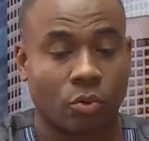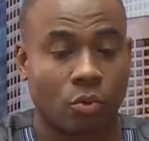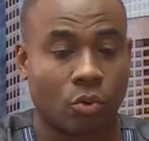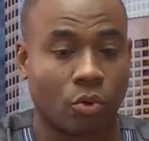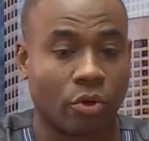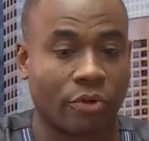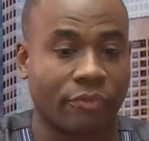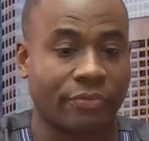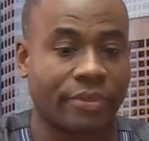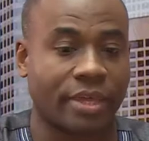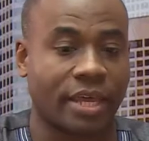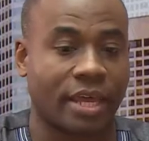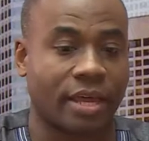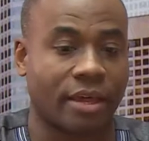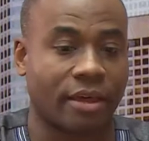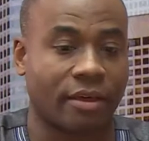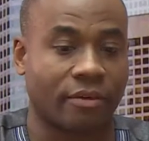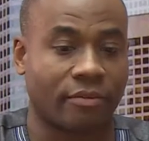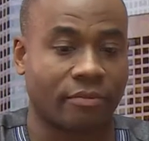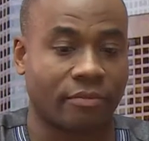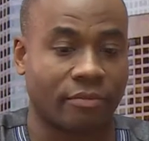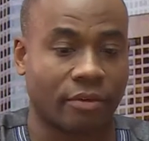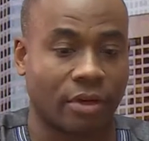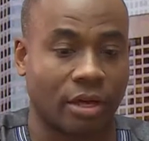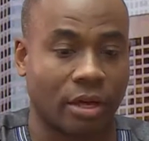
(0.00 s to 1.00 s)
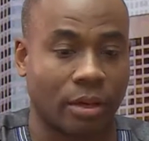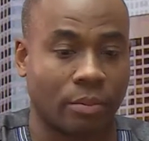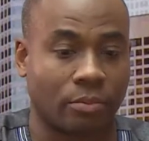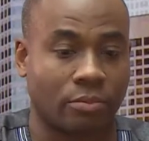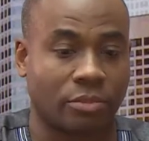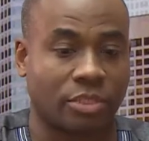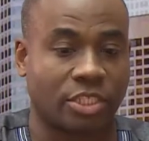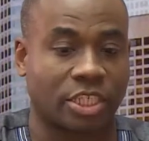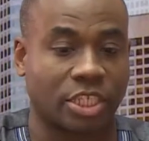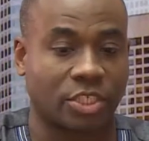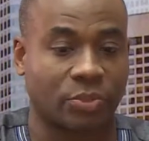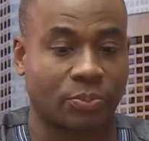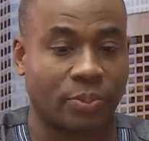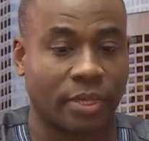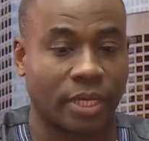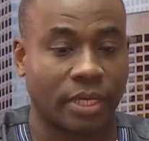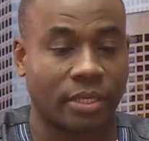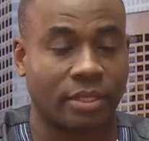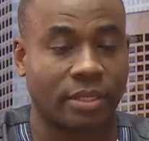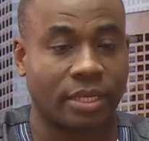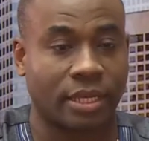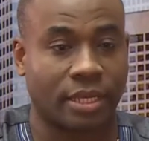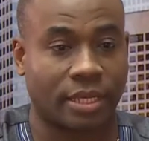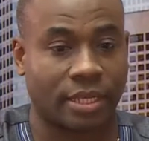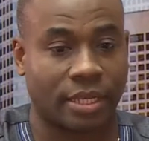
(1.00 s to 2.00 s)
Or if they have um, chest
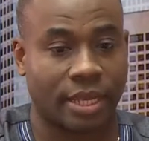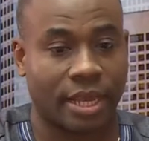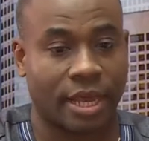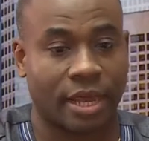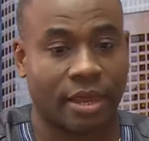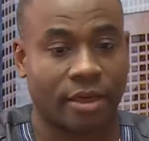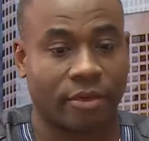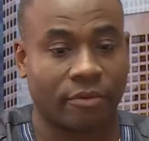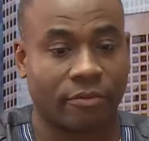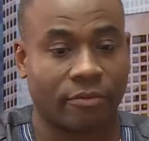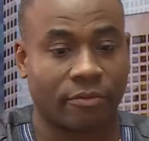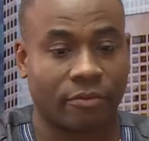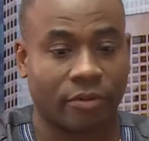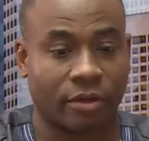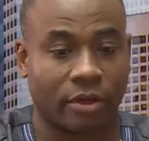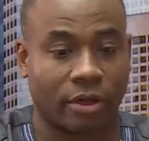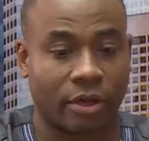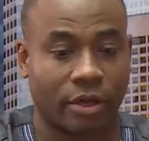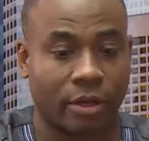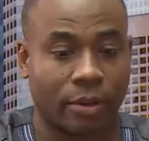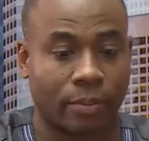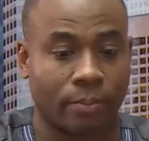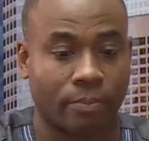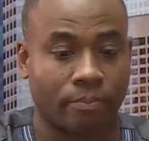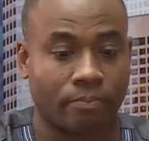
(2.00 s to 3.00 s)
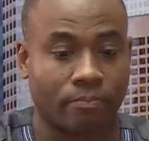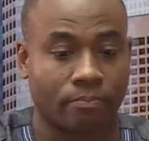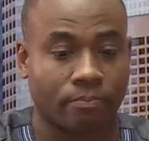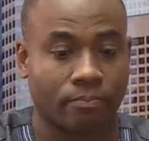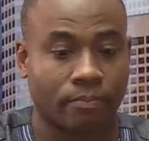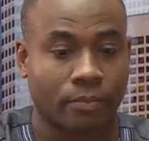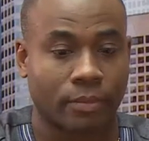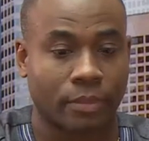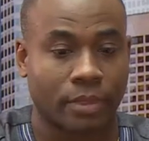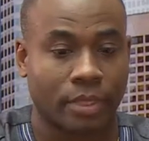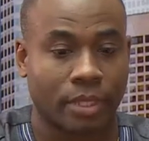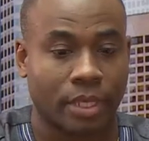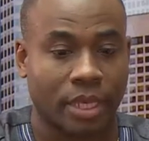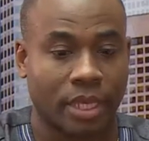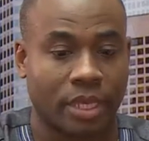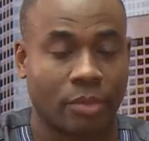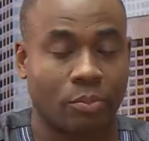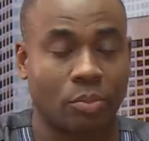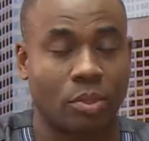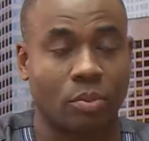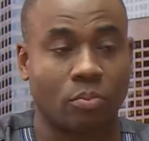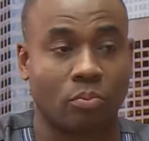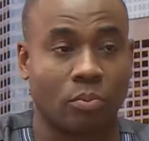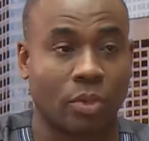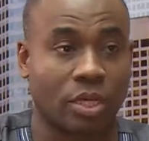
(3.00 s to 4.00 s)
pain, they can have, um, it
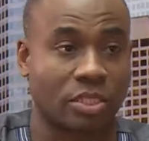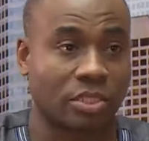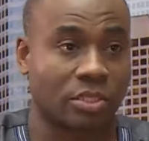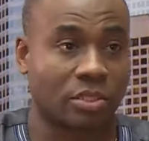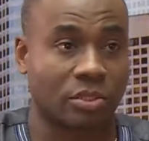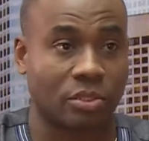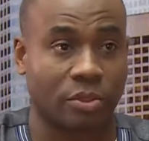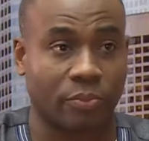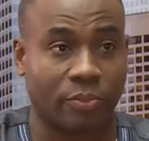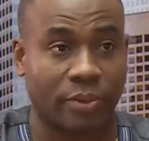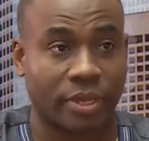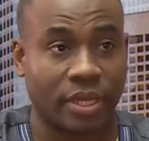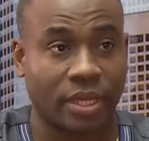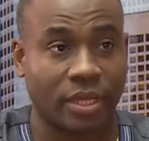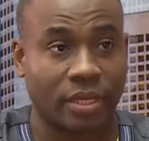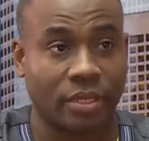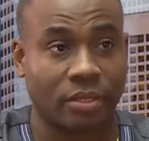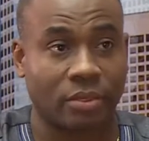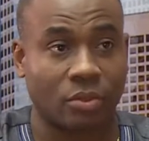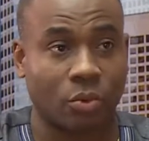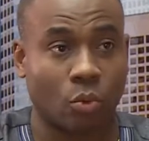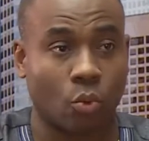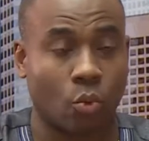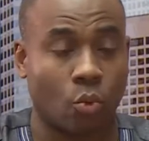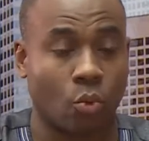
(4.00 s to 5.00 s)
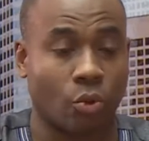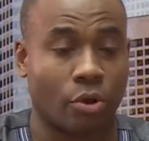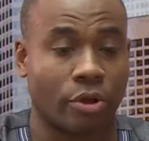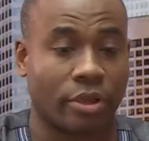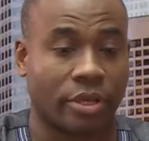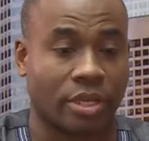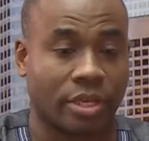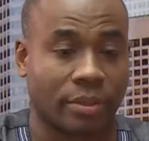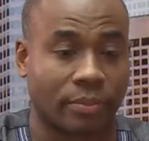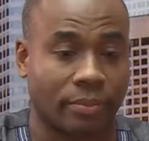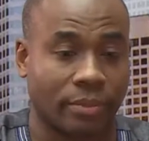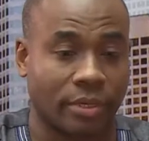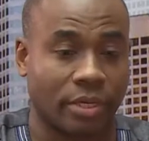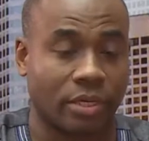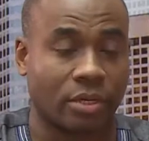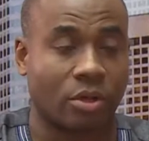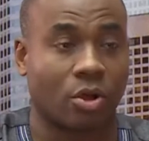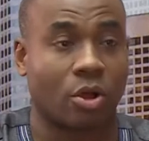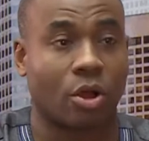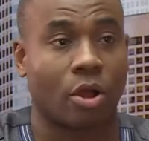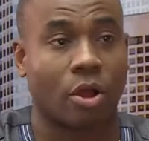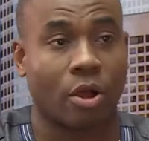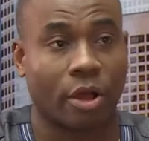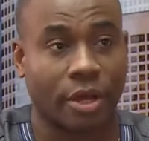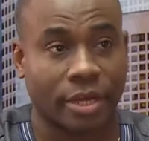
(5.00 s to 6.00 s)
can be muscular pain, or it can be a
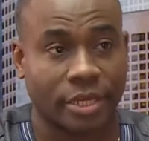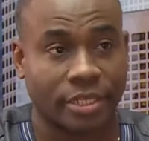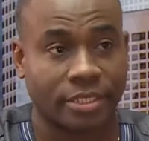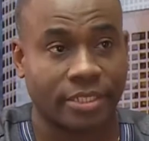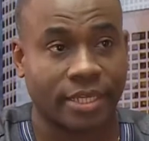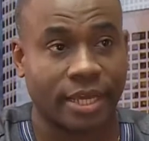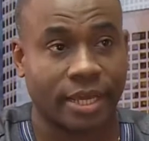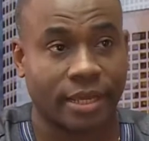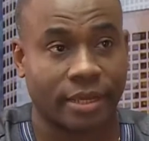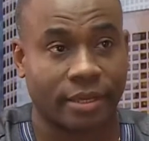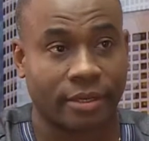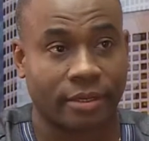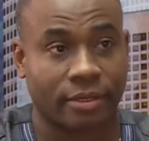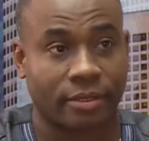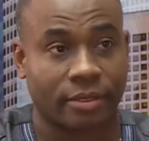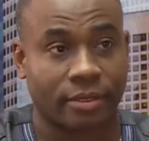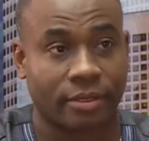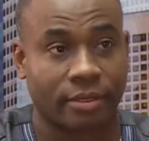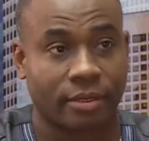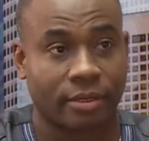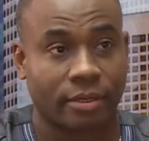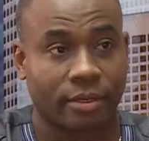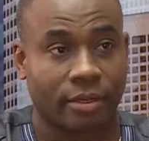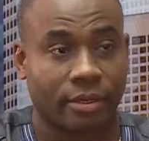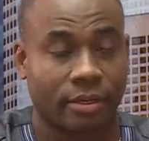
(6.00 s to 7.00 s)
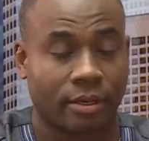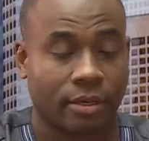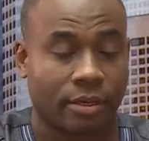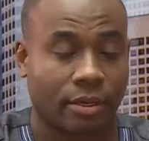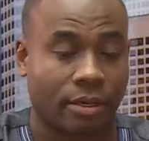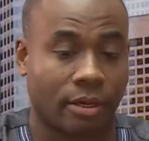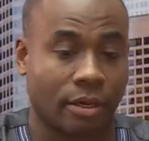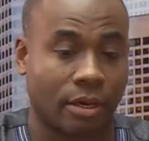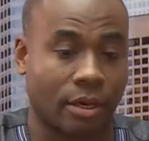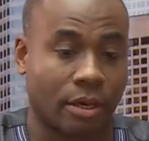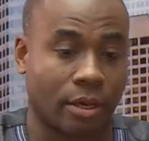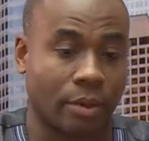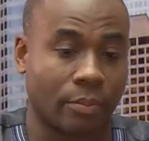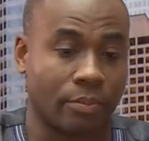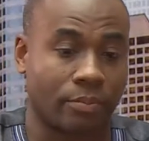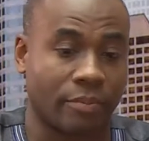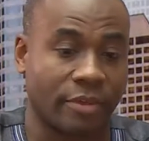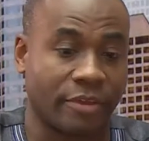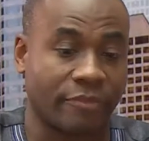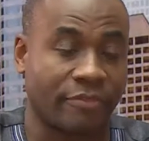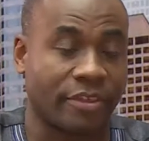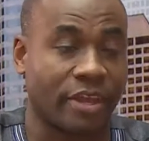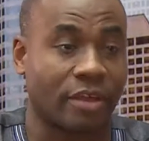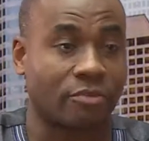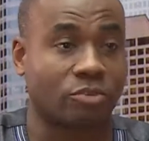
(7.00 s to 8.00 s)
heart attack. Okay. Oh.
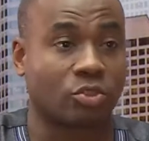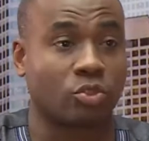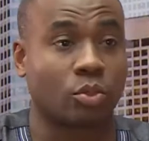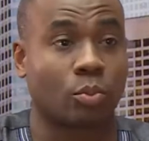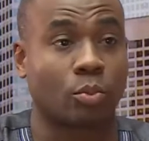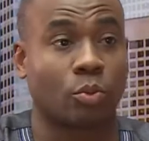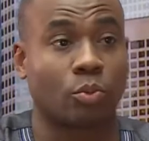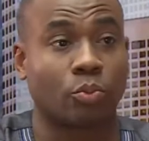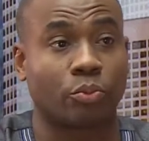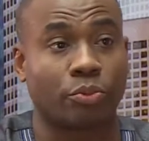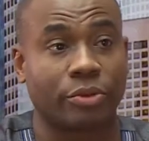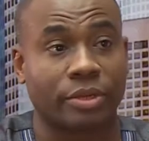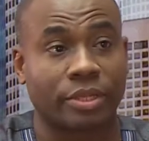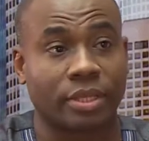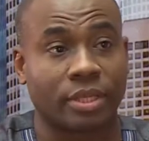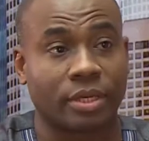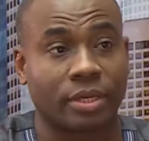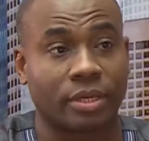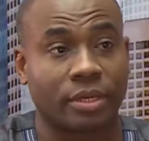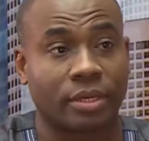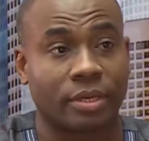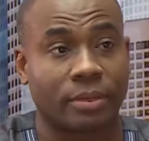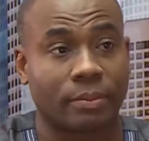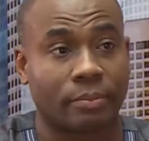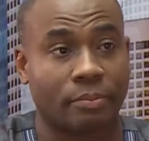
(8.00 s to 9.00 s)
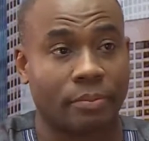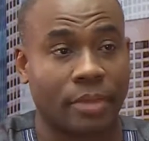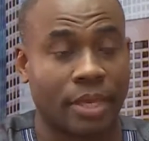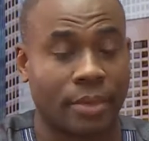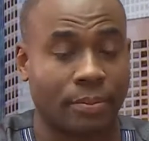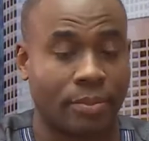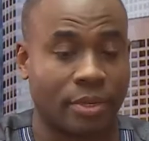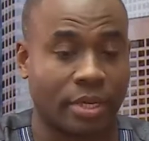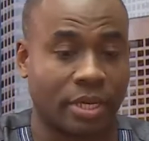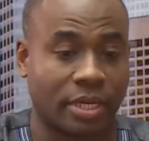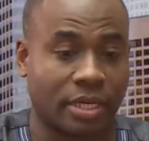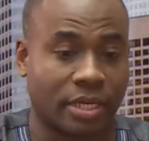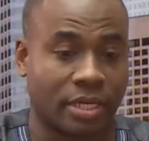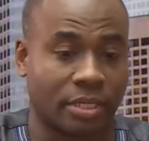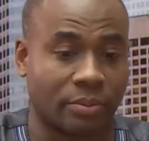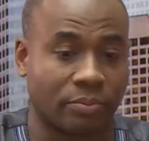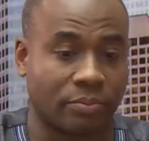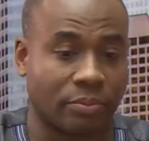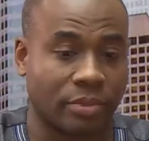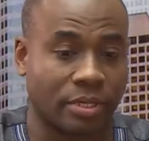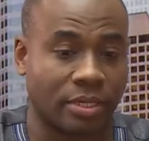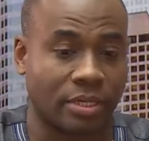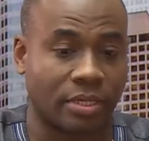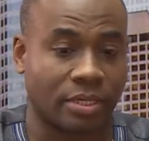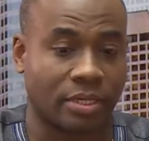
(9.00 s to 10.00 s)
If they have trouble breathing, maybe it can
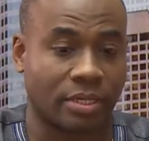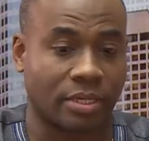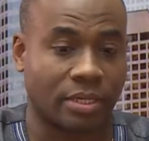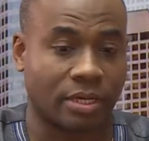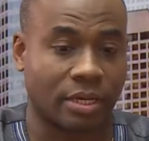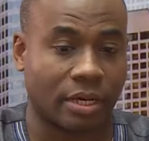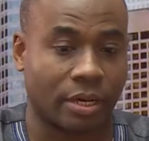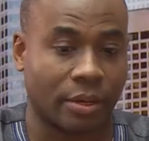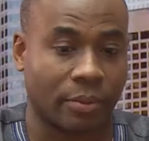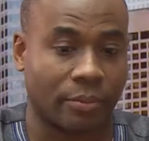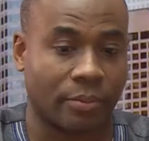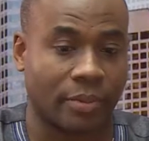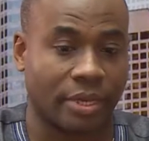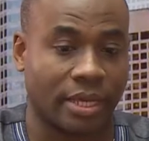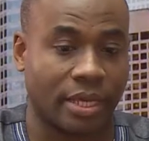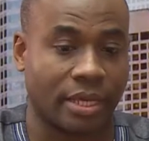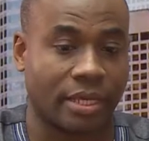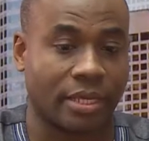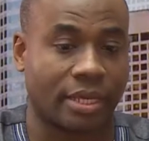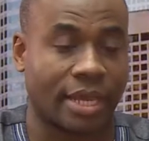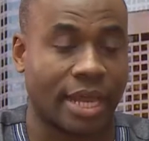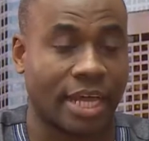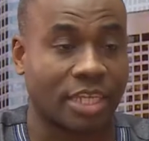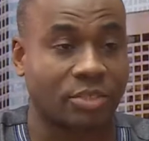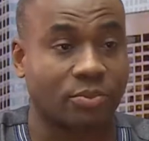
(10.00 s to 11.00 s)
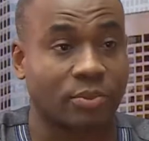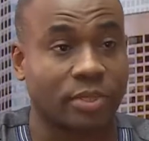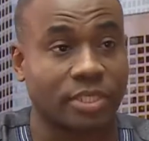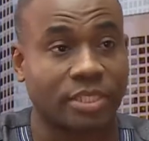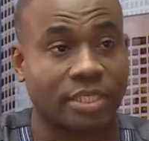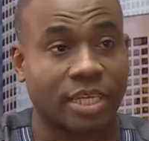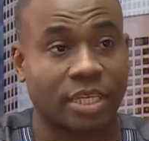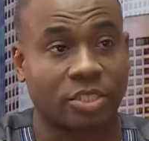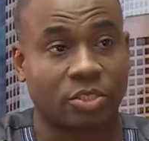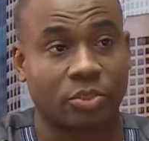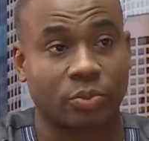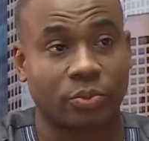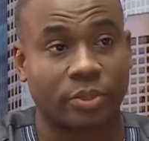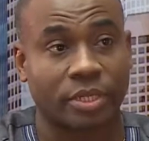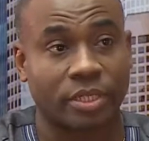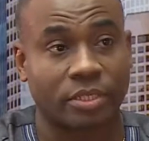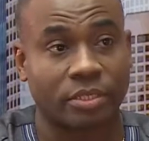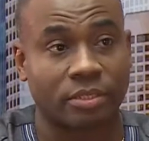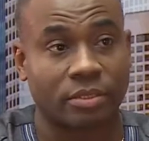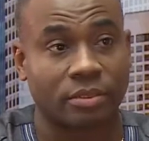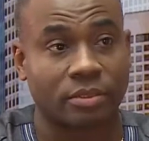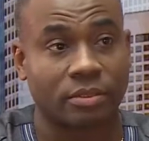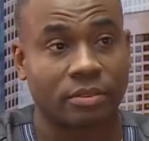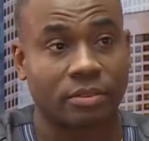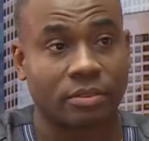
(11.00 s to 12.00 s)
be um, an asthma
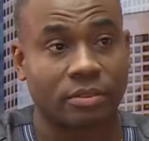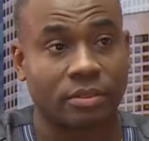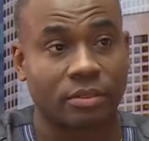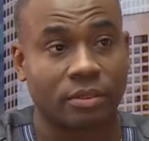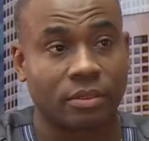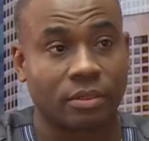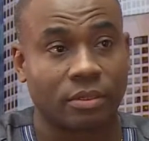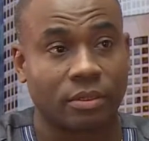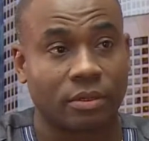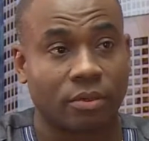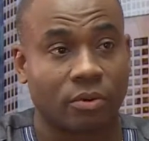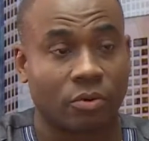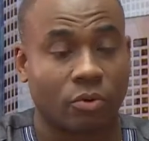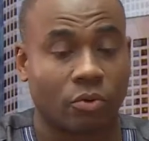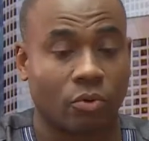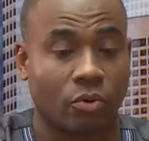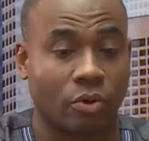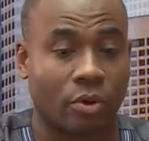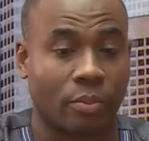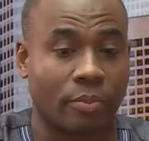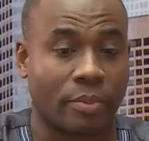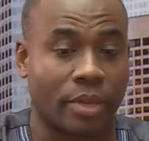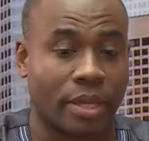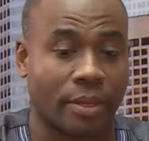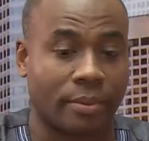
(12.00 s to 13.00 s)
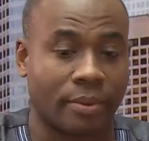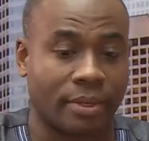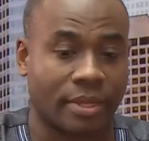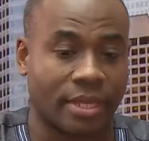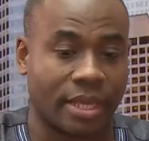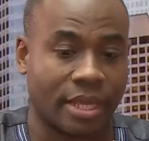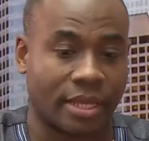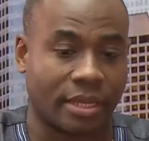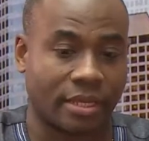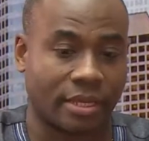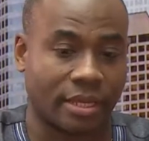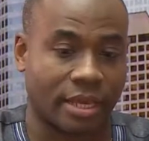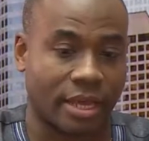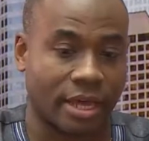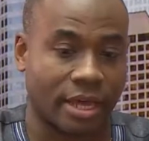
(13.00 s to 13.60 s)
exacerbation, or maybe they can